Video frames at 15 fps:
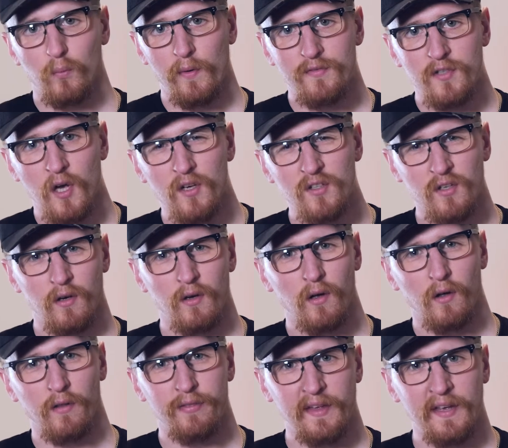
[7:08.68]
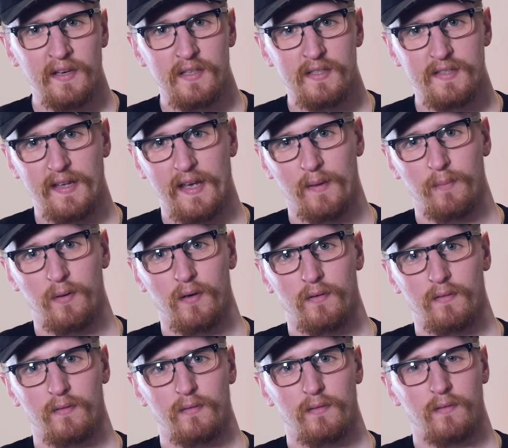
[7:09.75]
we've touched on a lot of things there, but
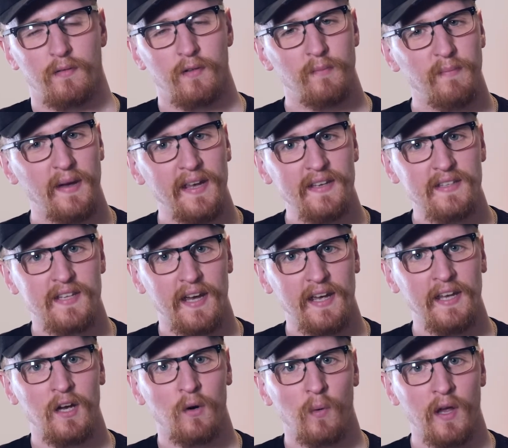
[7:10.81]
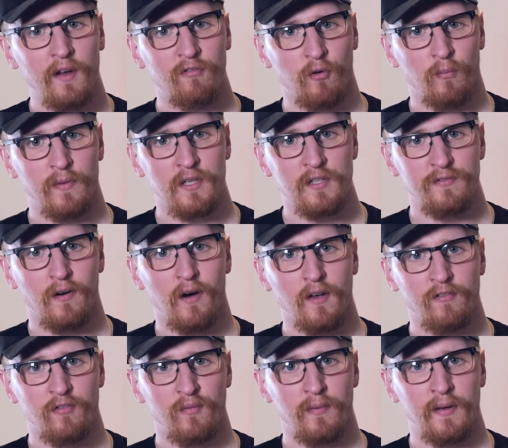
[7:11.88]
the main takeaway from this fight
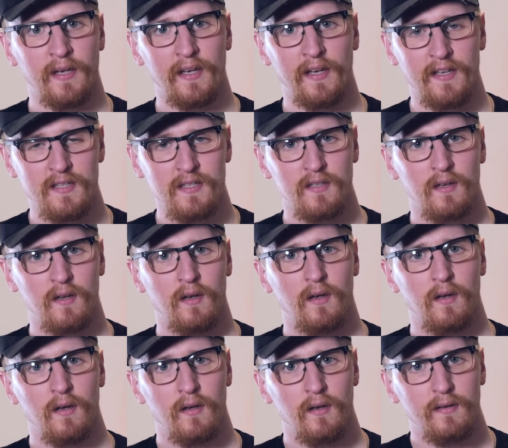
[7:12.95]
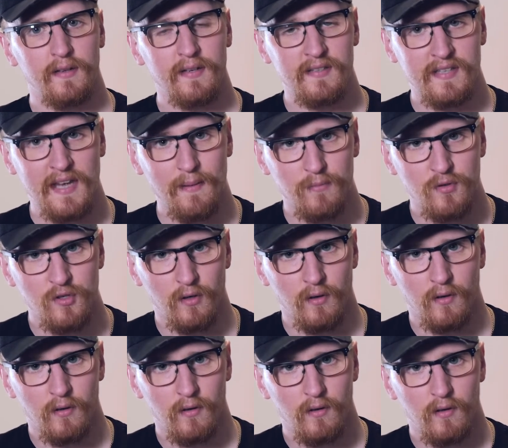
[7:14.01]
for me is deception.
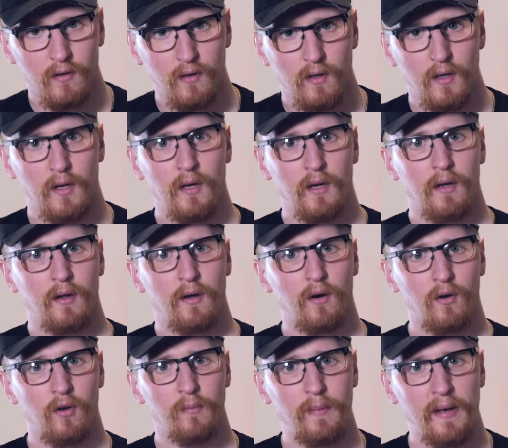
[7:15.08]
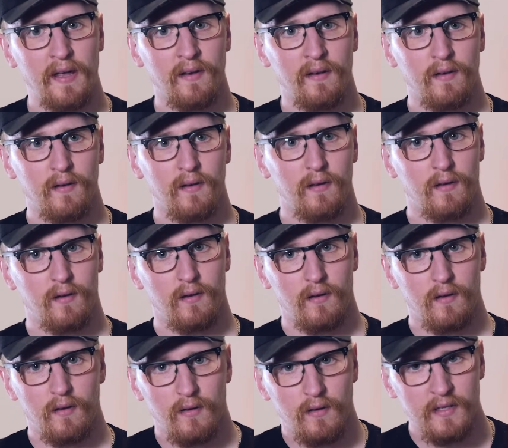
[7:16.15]
Conor Benn
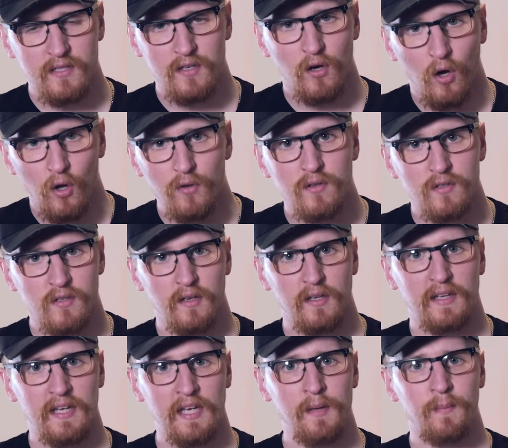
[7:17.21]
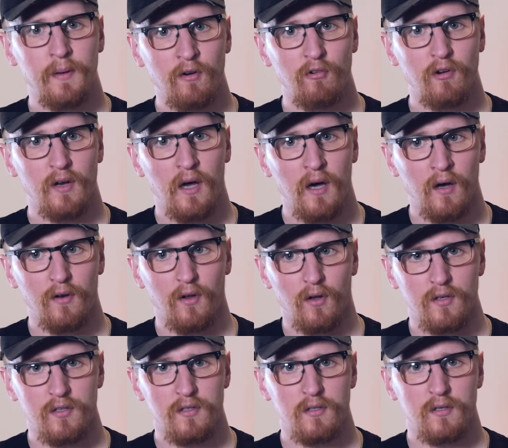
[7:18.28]
is constantly keeping
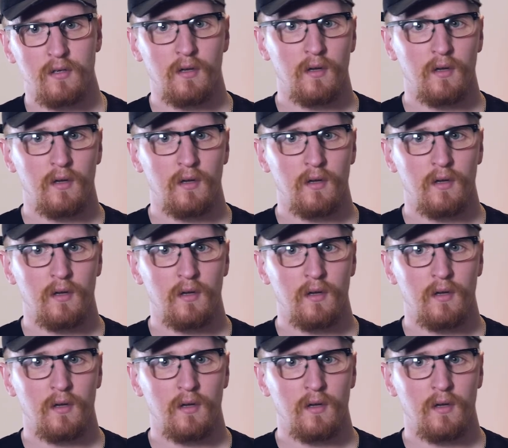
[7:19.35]
Granados